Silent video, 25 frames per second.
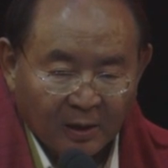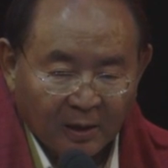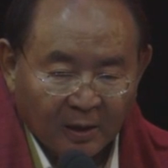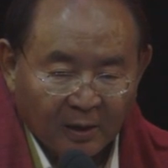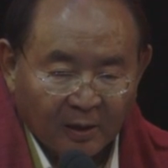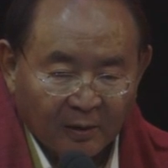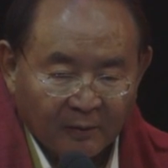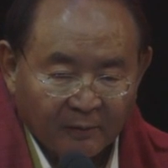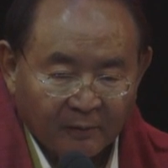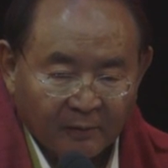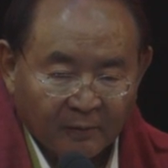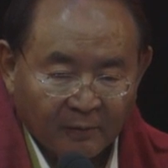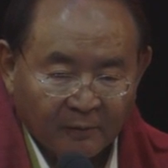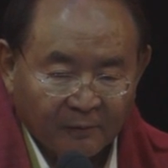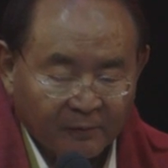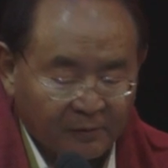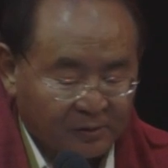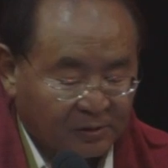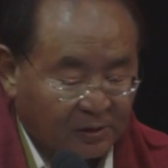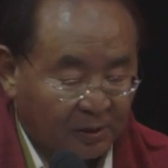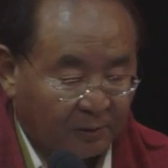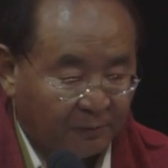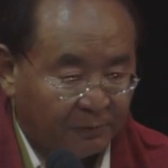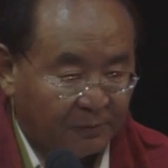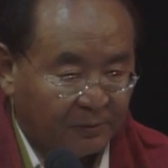Uh, for
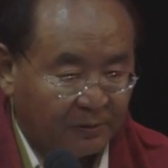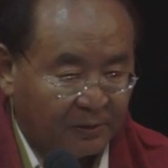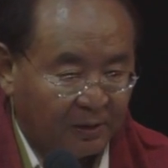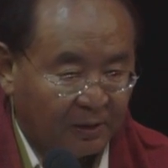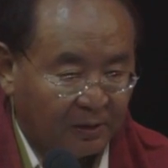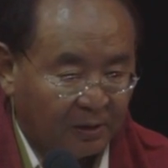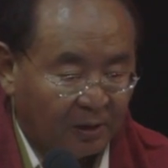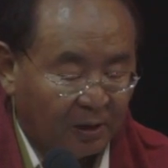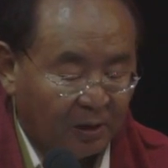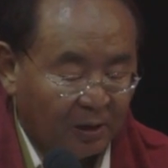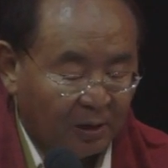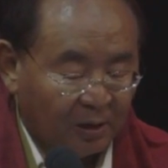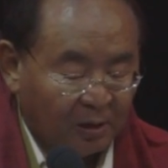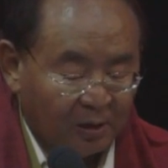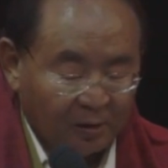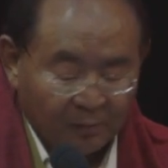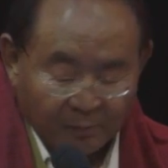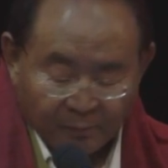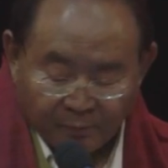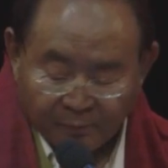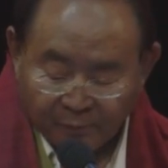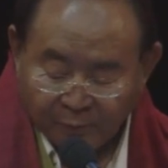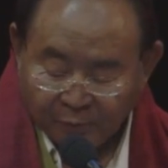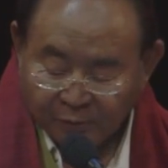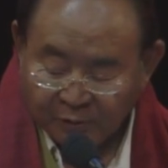example, there's
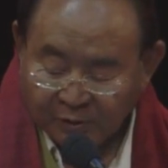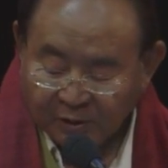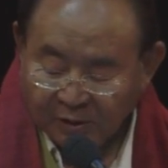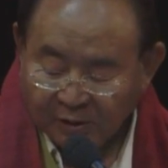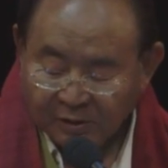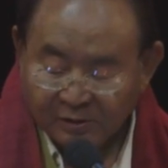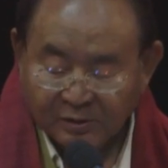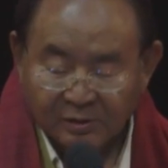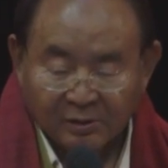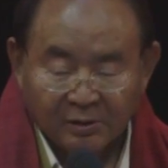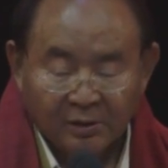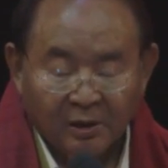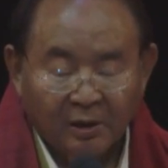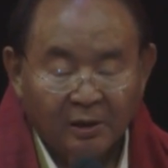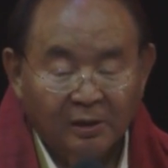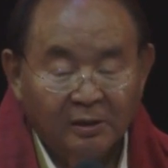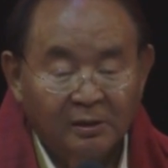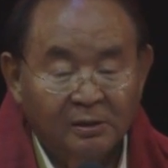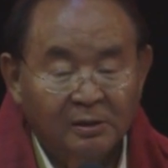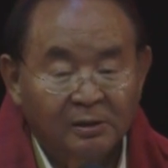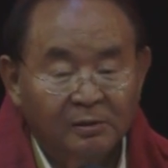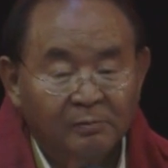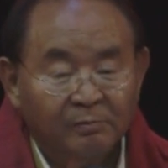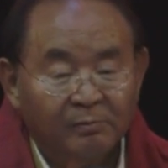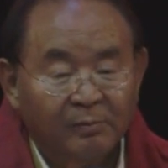Buddha's
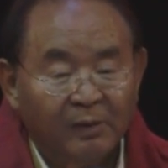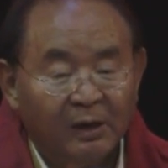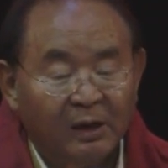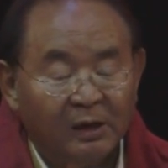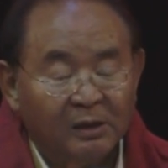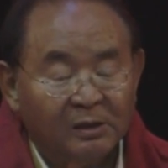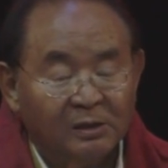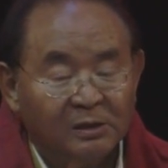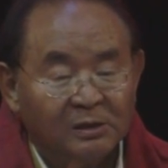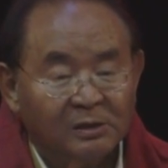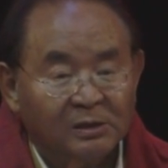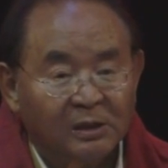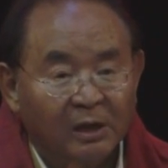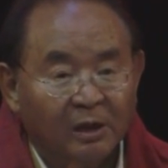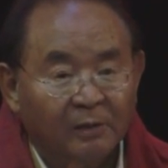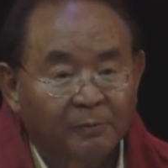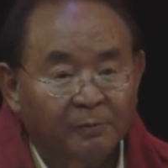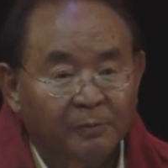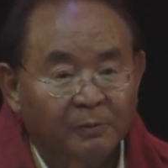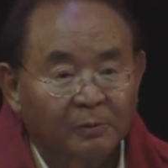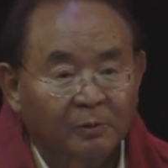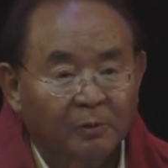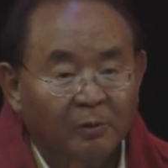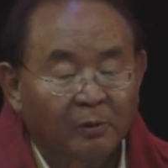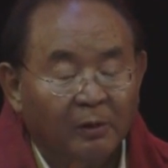main
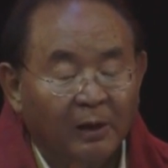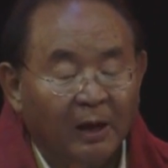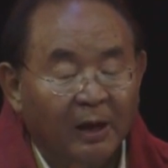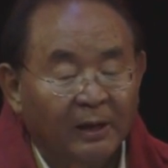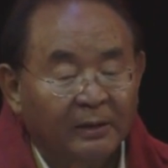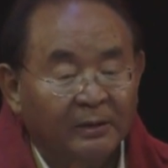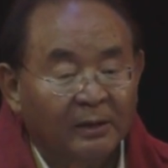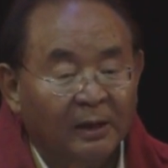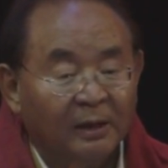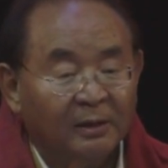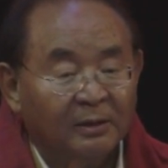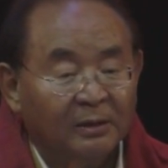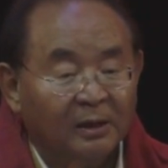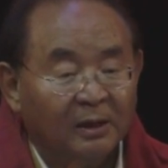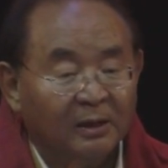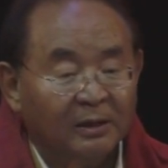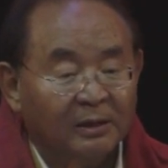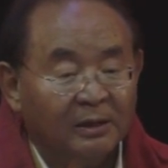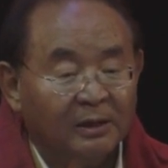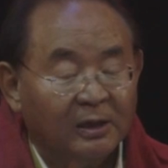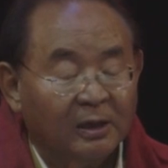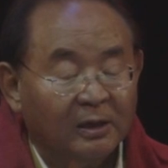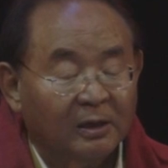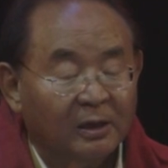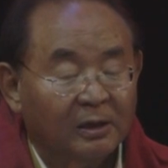disciple called Ananda.
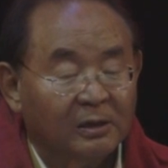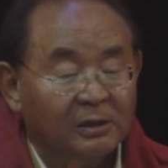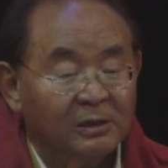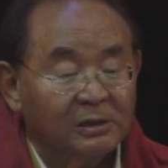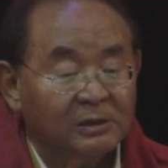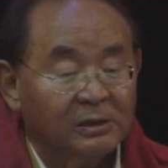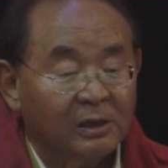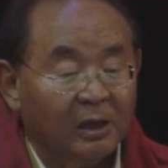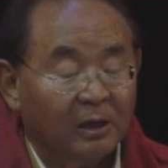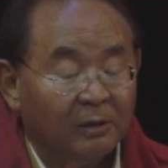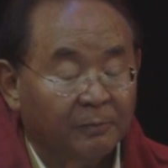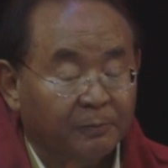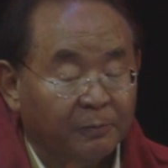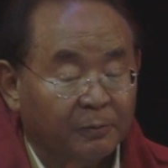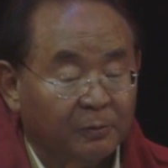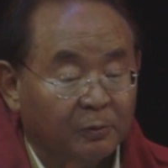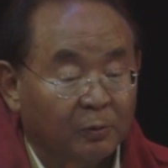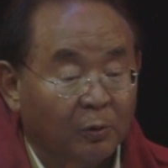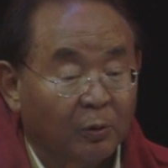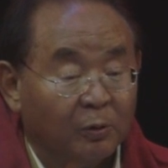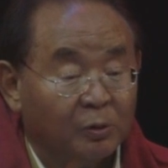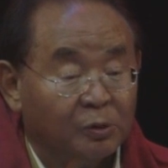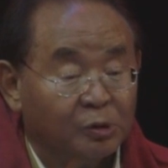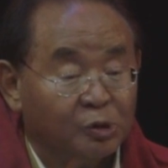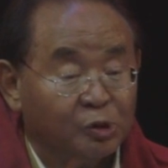He had a disciple
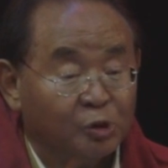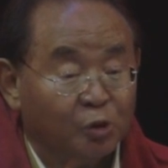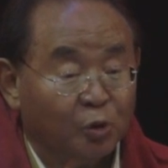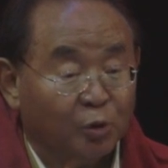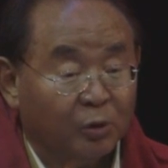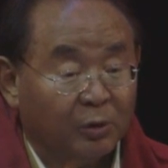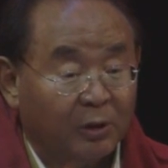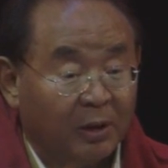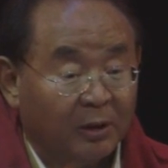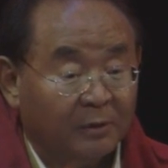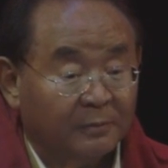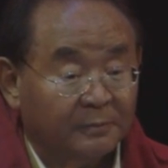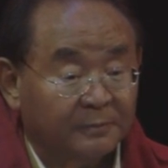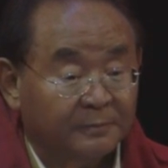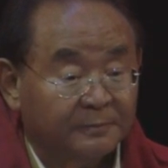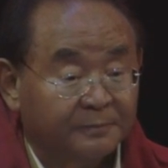called Shona.